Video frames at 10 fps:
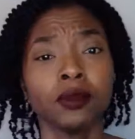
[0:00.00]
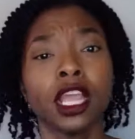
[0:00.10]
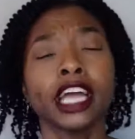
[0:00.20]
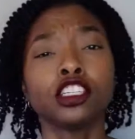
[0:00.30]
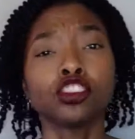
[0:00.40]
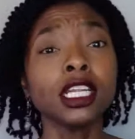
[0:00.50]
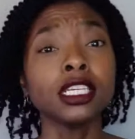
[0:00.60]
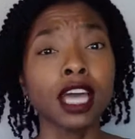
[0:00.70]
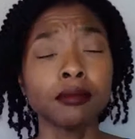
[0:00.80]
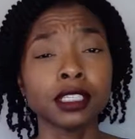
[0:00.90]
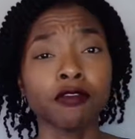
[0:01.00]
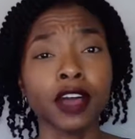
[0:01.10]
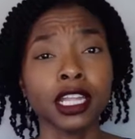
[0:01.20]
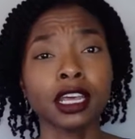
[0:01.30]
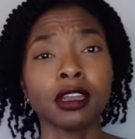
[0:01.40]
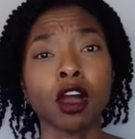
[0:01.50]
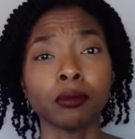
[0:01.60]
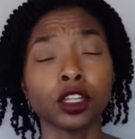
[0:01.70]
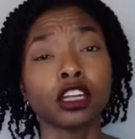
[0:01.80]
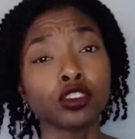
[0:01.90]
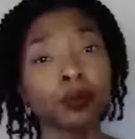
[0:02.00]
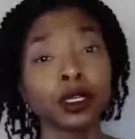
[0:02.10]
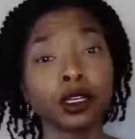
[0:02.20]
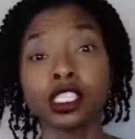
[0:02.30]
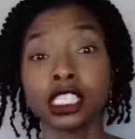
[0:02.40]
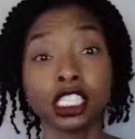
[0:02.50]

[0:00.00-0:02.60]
And so many times I find that entrepreneurs,